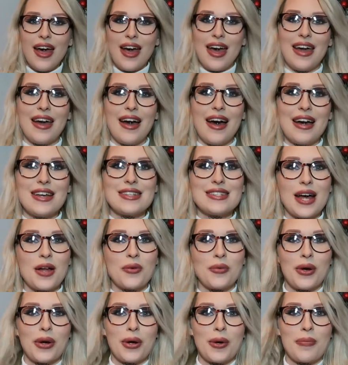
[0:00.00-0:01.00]
Hey guys
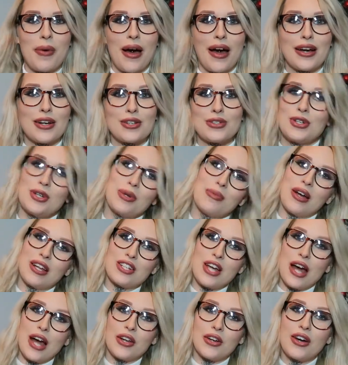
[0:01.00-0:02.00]
and welcome back to my
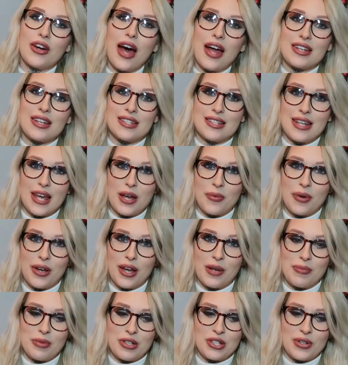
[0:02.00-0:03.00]
channel and today we're
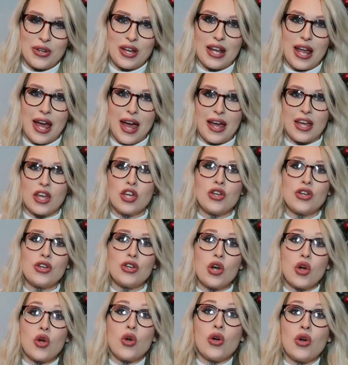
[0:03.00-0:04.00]
going to be doing a
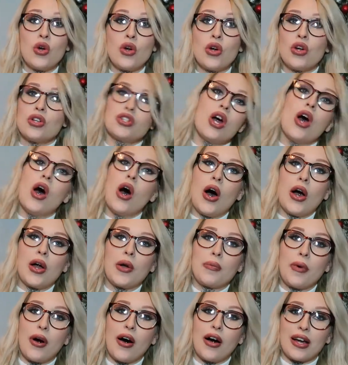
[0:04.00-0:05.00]
huge
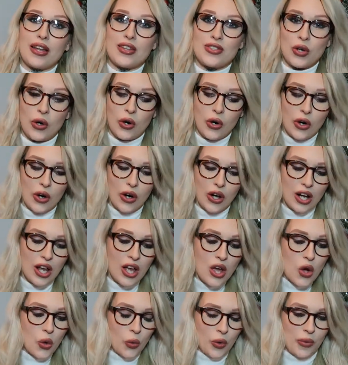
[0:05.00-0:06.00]
Home Bargains haul.
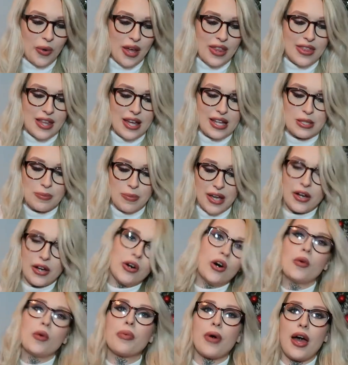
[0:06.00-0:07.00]
We went there to pick
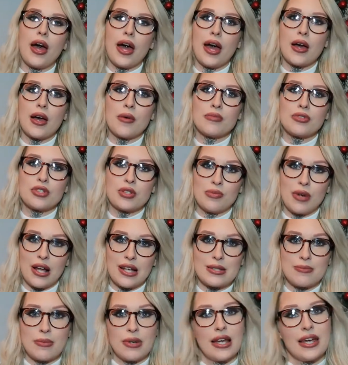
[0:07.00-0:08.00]
up um, some
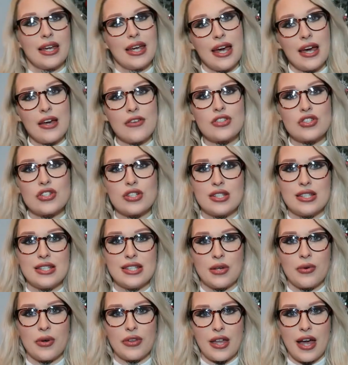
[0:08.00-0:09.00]
last minute gifts just to
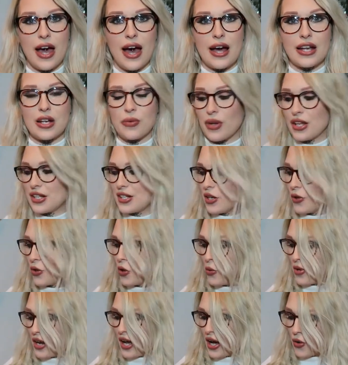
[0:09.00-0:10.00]
see what they had and we ended up
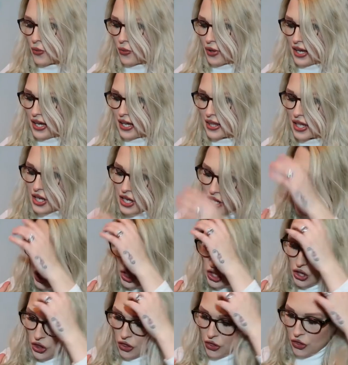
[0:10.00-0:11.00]
coming out with
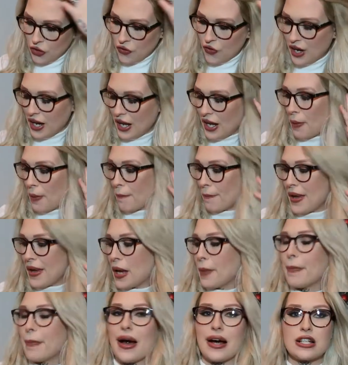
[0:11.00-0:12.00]
three
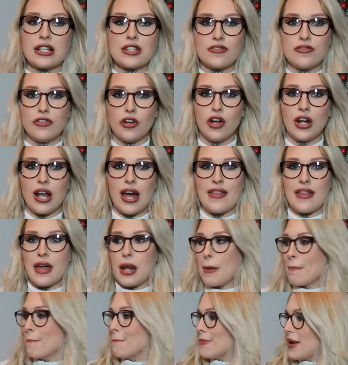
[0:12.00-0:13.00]
big bags full and
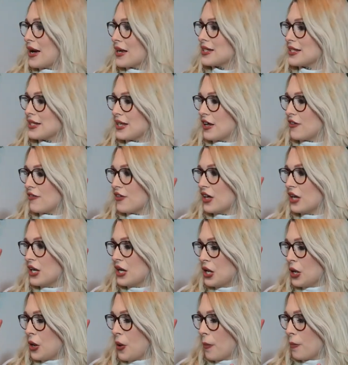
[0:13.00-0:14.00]
then a massive,
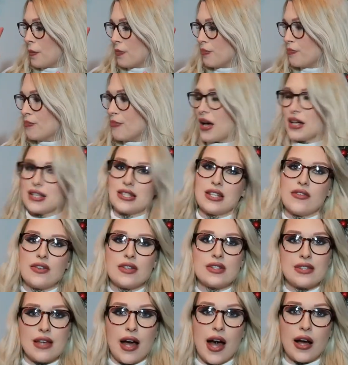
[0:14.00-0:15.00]
massive
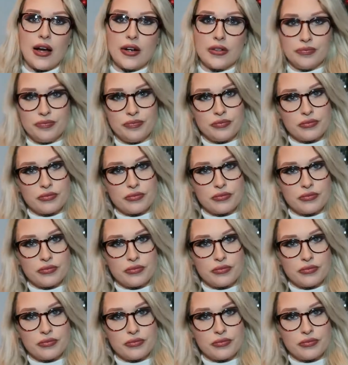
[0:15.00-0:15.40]
sack